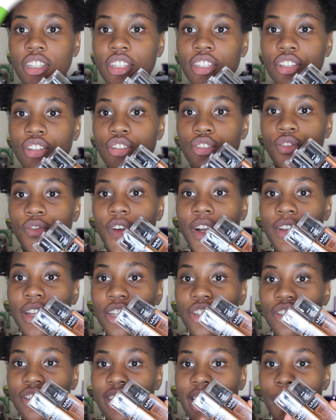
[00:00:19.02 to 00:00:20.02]
These are the two
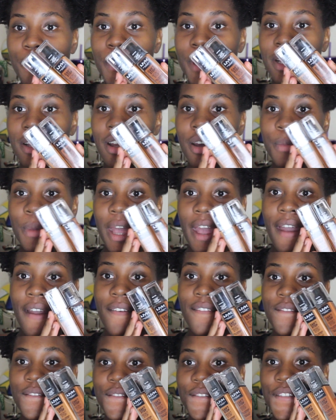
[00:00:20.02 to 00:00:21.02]
foundations that I picked up.
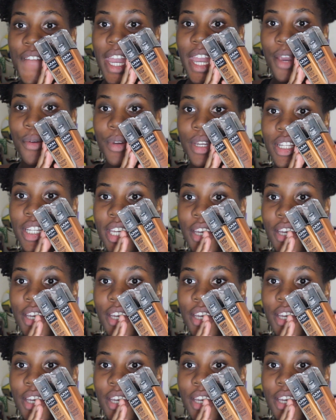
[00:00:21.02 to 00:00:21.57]
Very